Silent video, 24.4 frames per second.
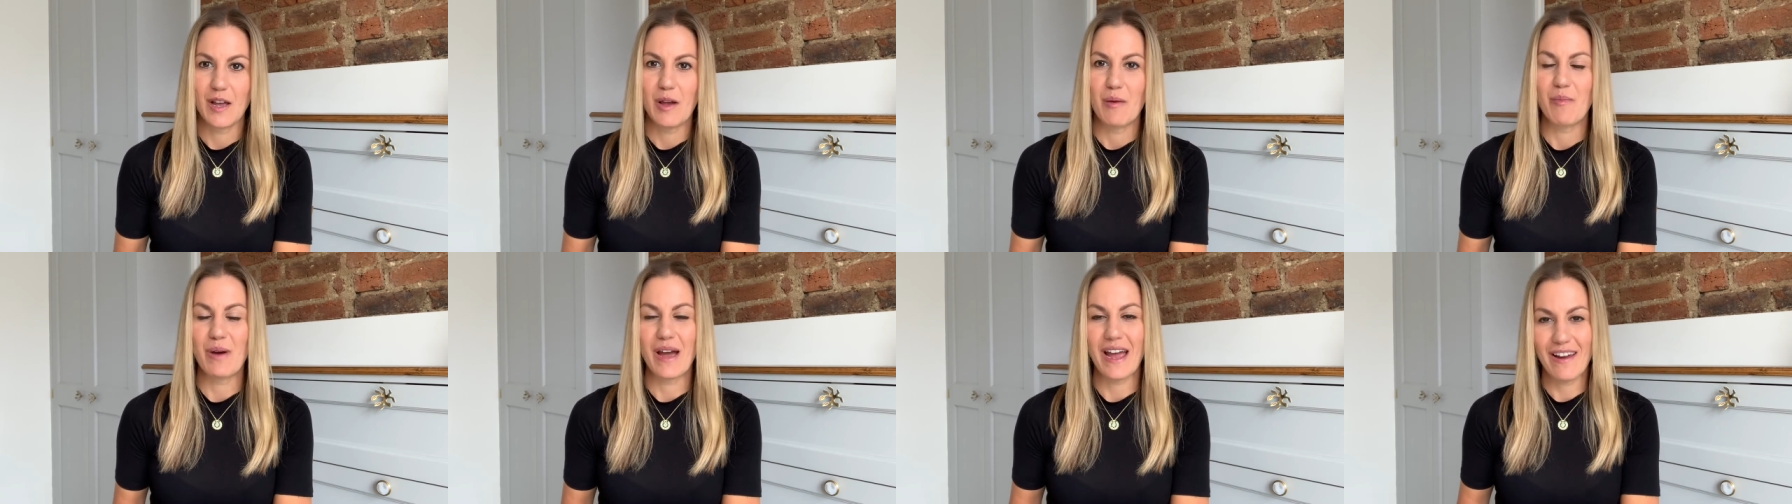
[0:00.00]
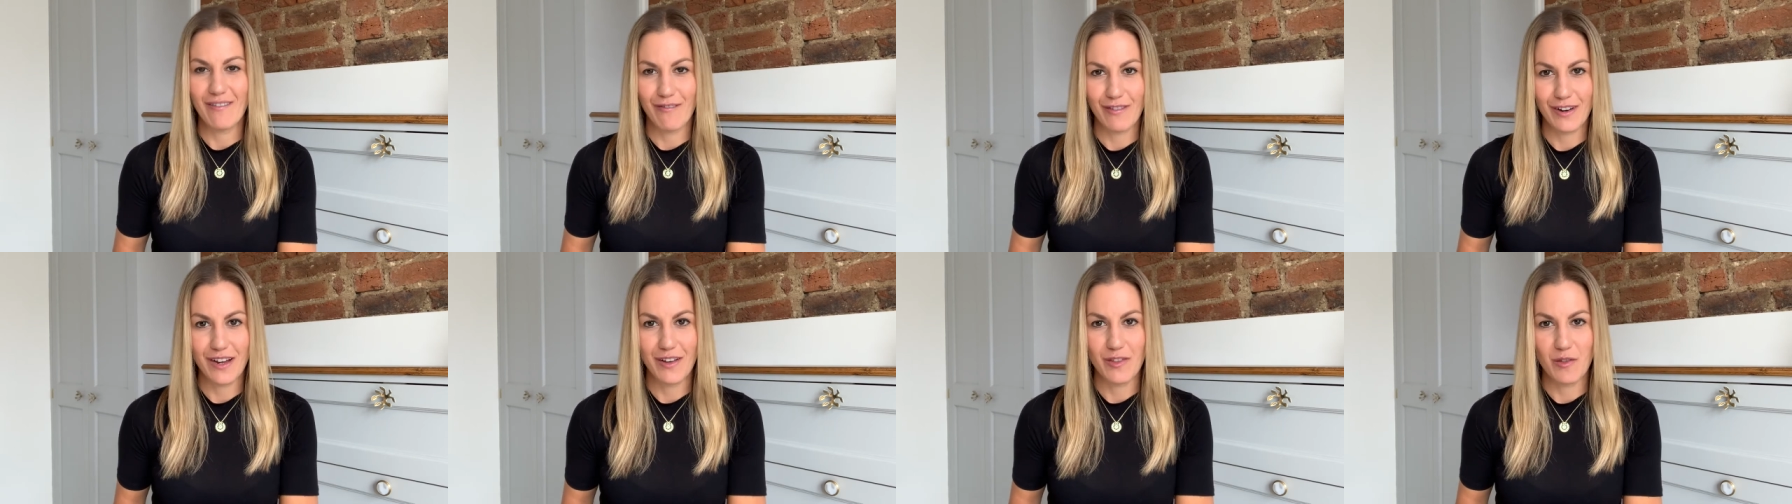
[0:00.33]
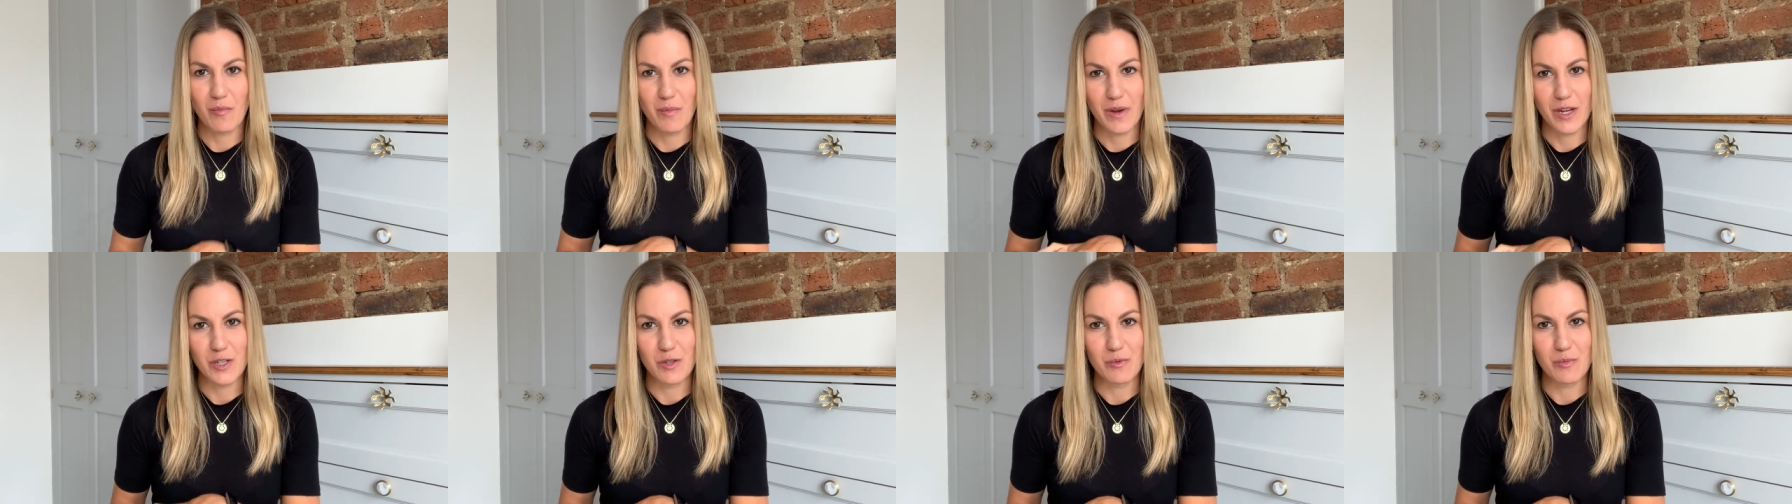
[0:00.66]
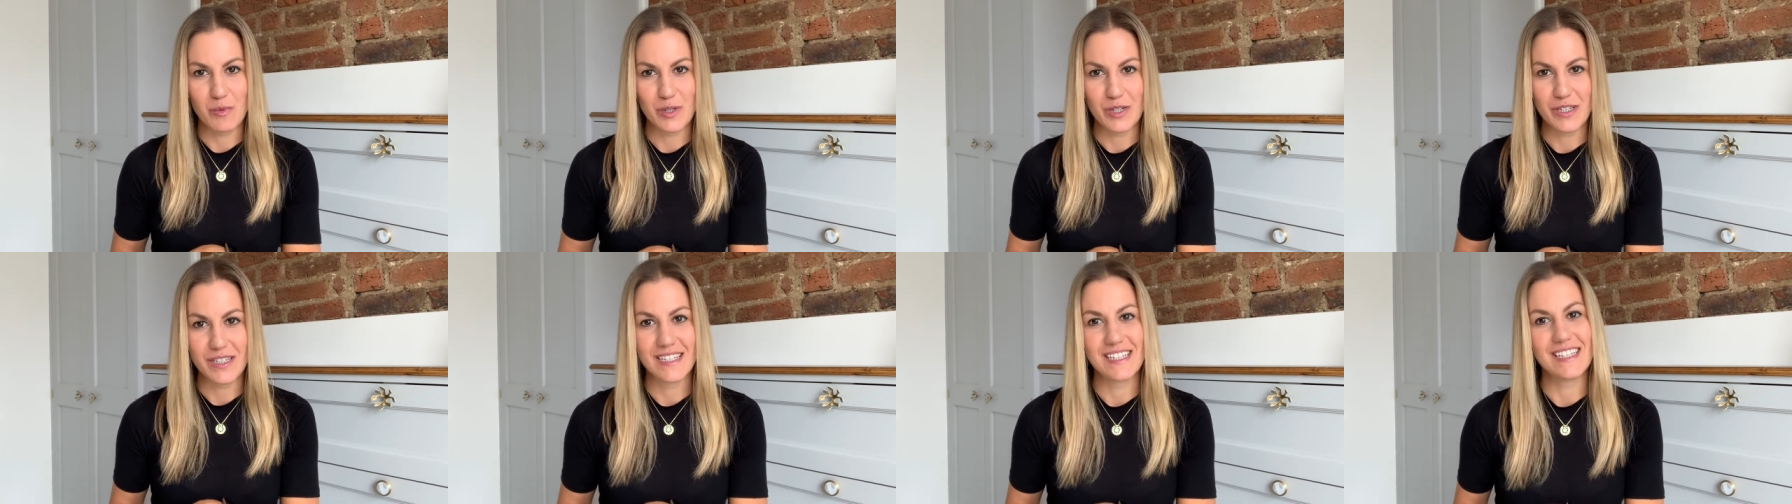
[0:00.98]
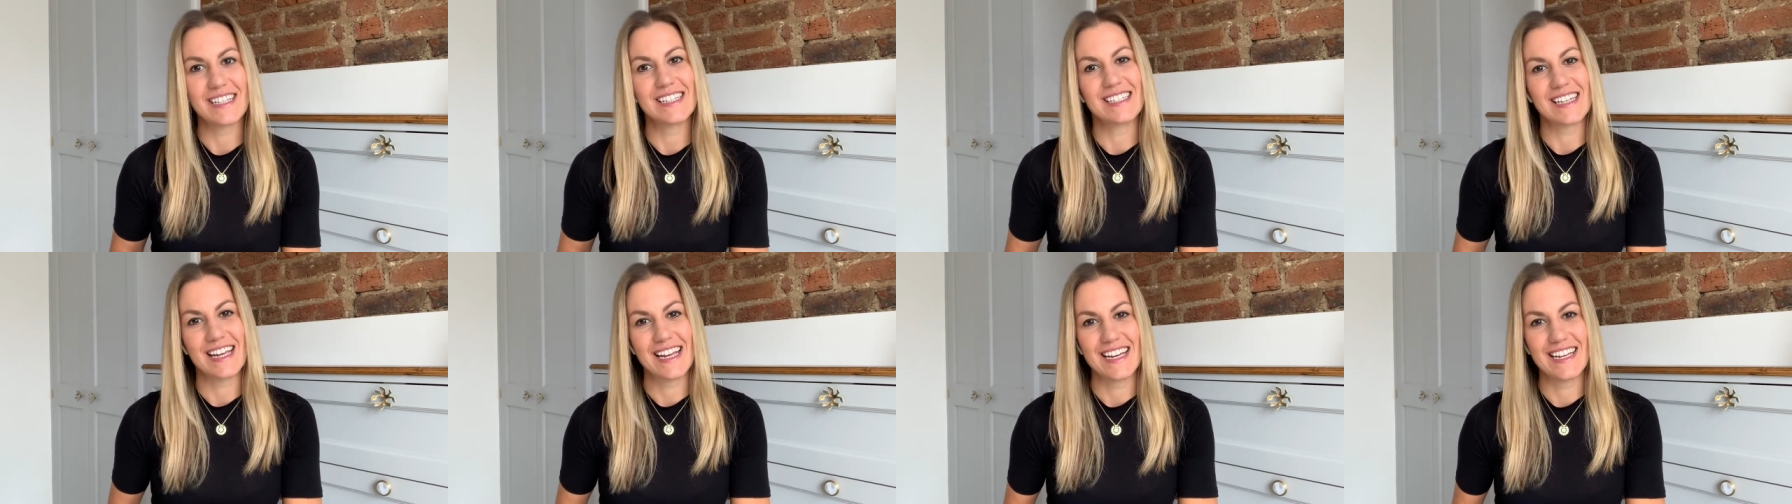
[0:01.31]
But every other measurement
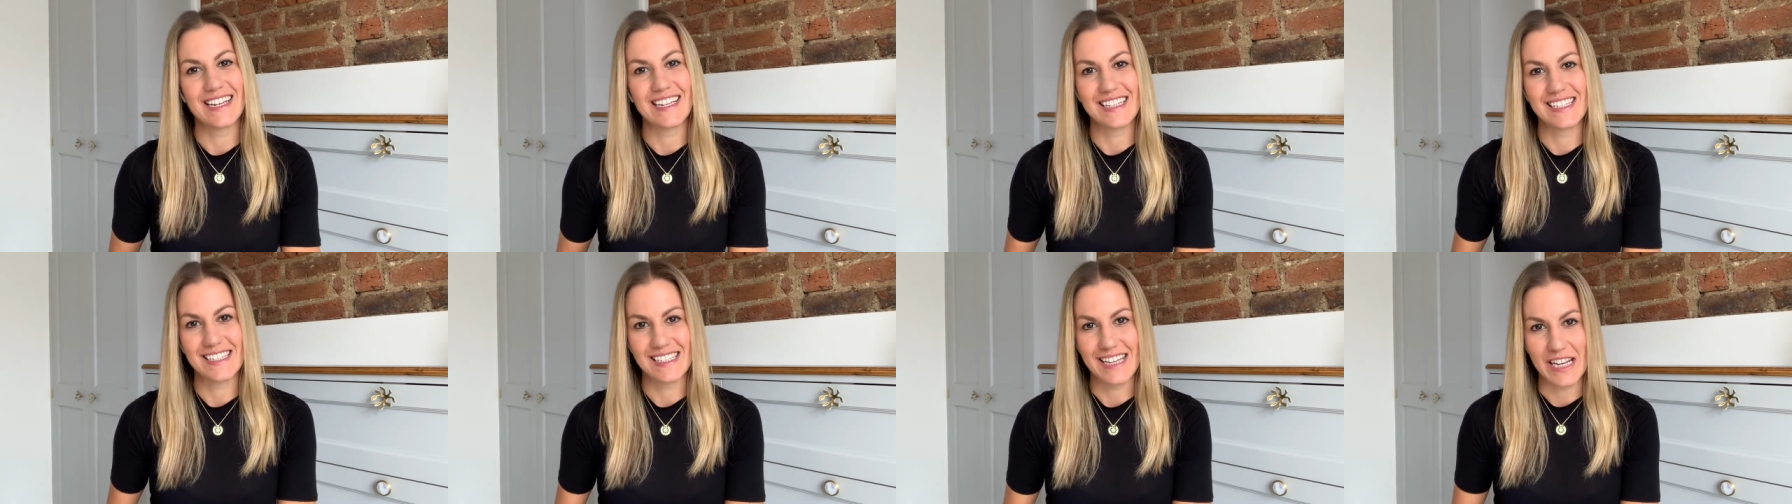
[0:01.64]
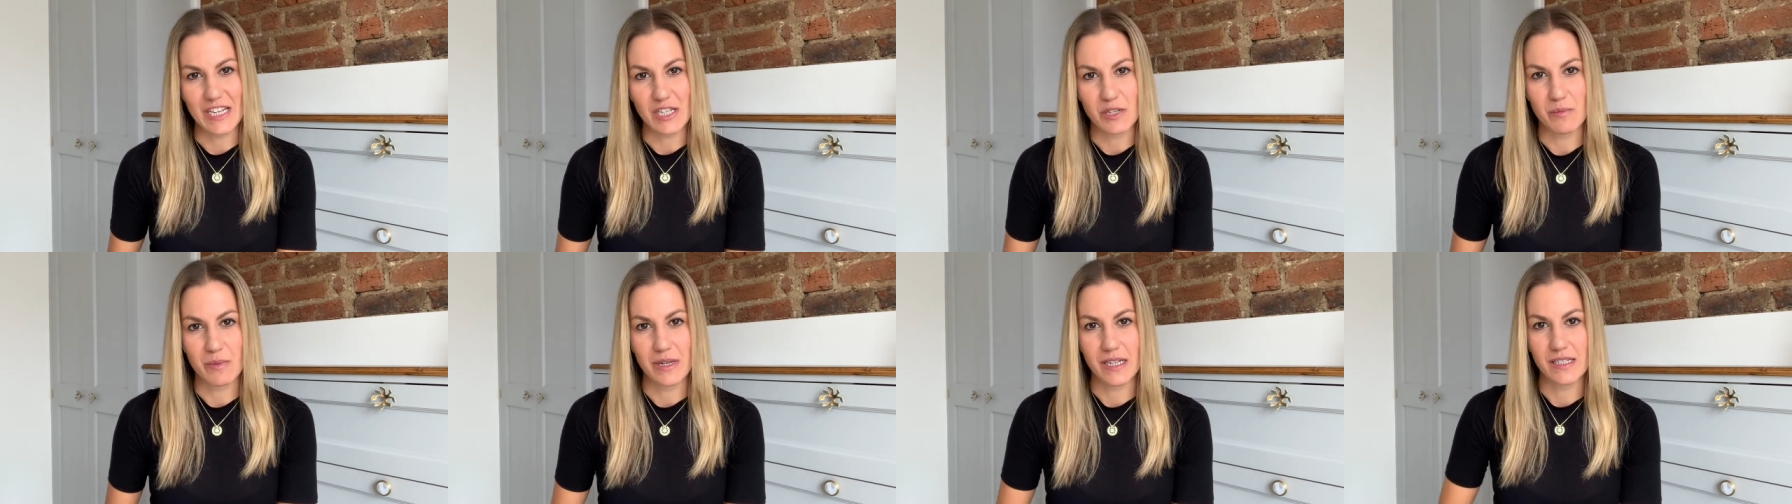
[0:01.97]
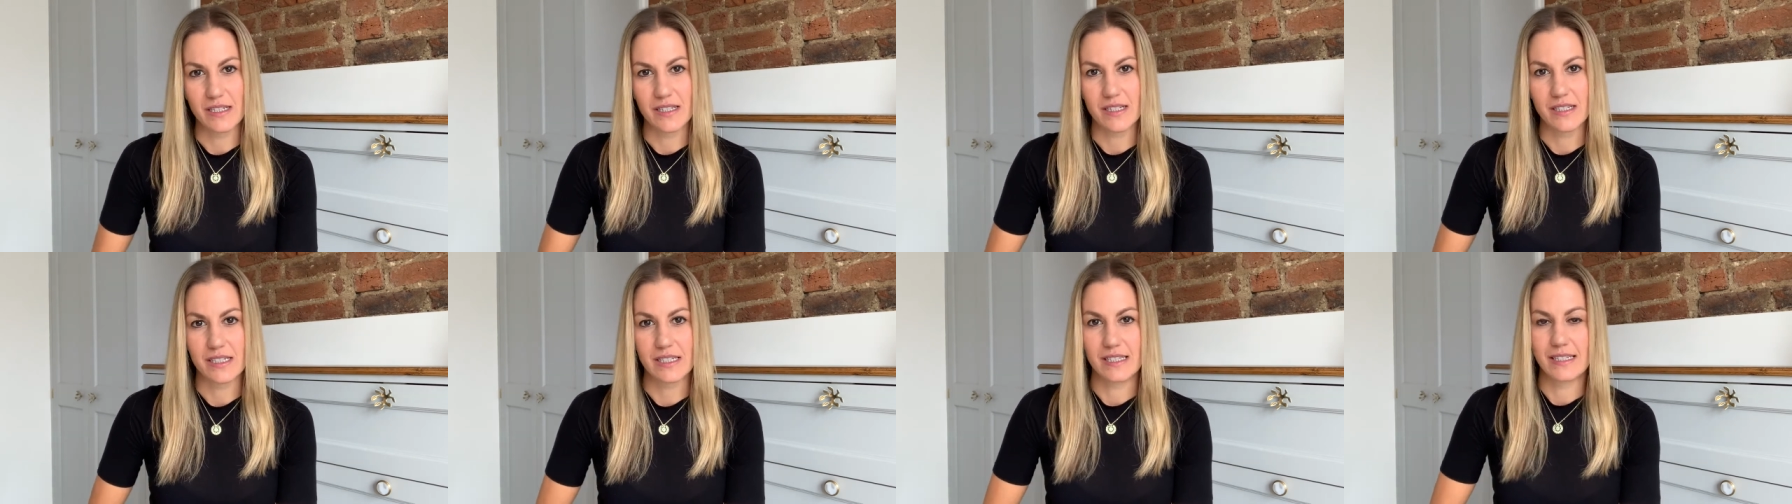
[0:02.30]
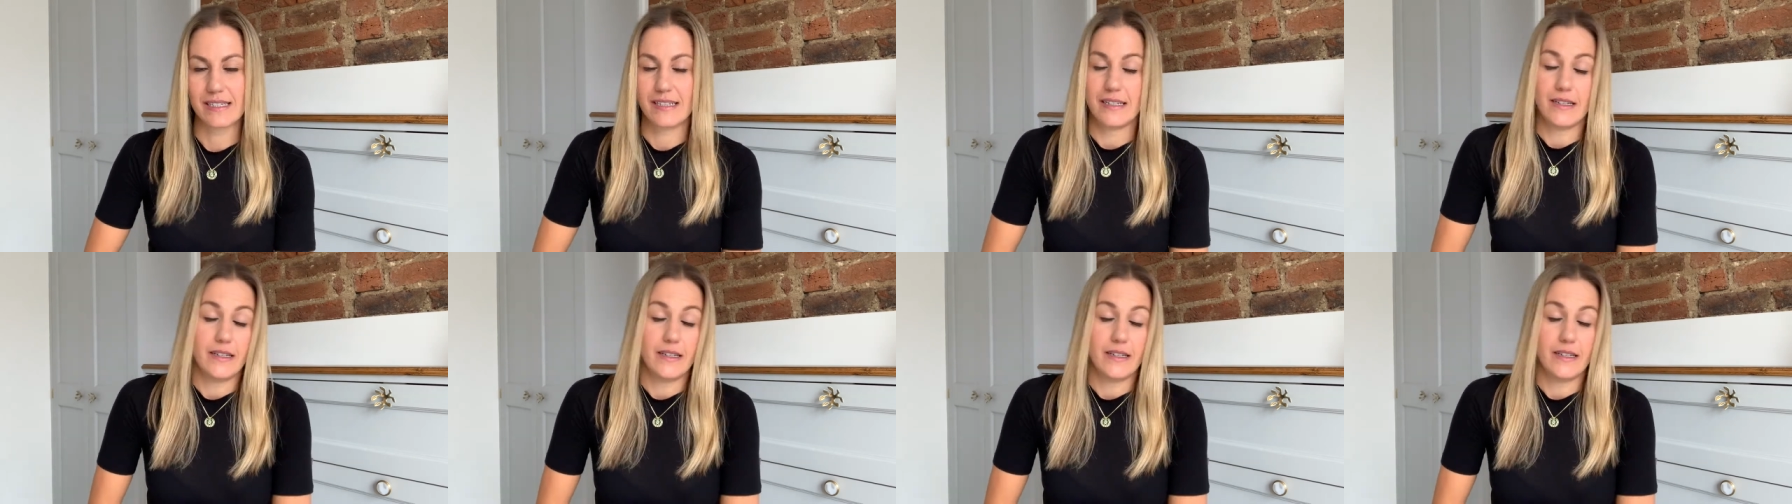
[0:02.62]
is taken in centimetres.